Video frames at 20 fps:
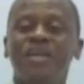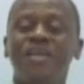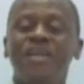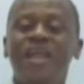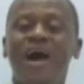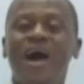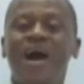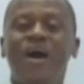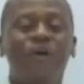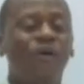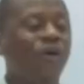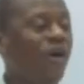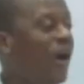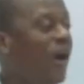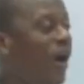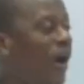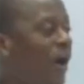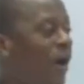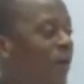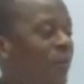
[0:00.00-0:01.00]
Now,
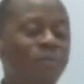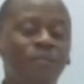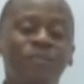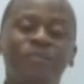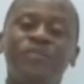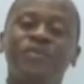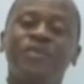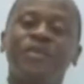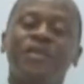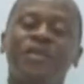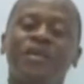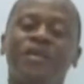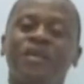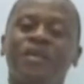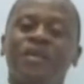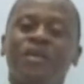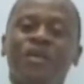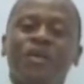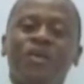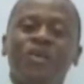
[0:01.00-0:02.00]
um,
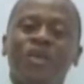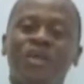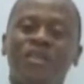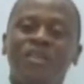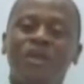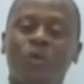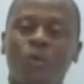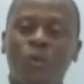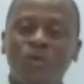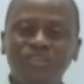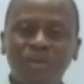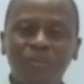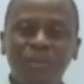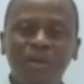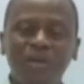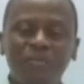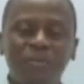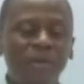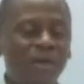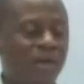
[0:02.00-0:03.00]
the question
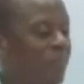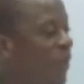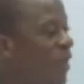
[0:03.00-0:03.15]
may, be,